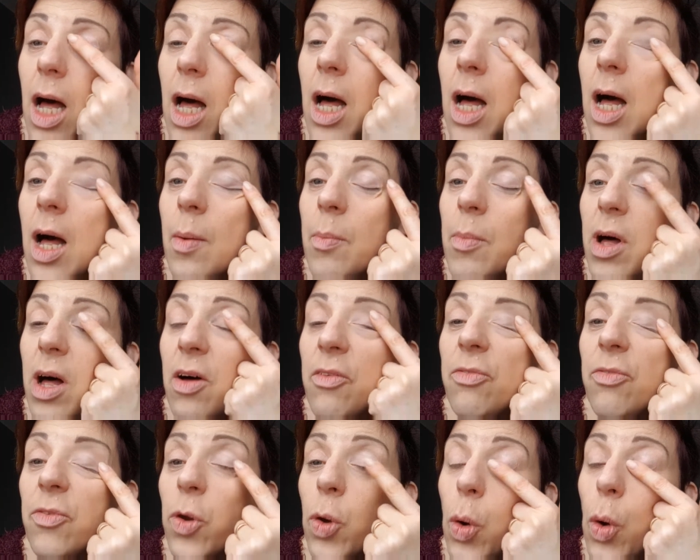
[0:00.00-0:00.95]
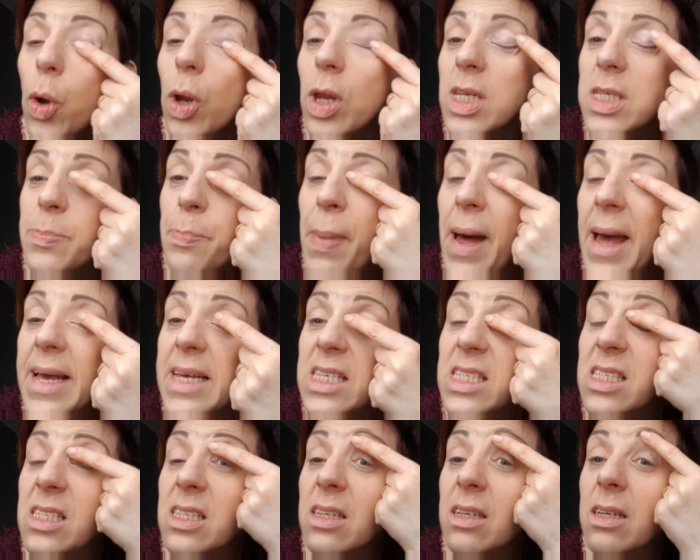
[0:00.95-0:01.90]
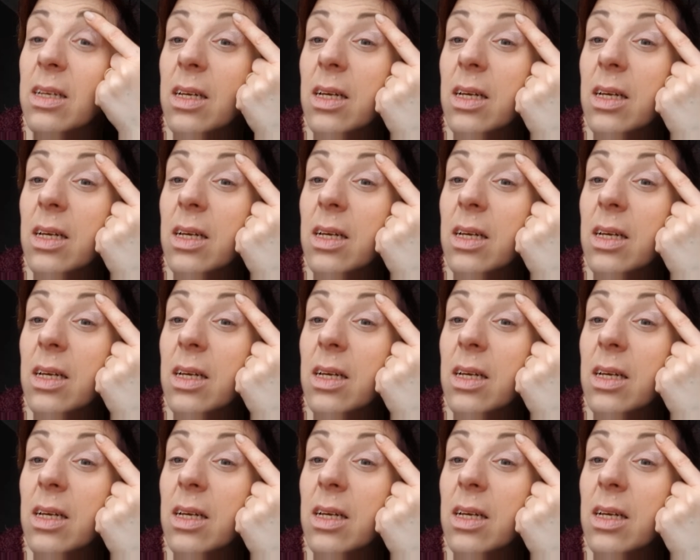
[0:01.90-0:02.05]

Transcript: a flawless base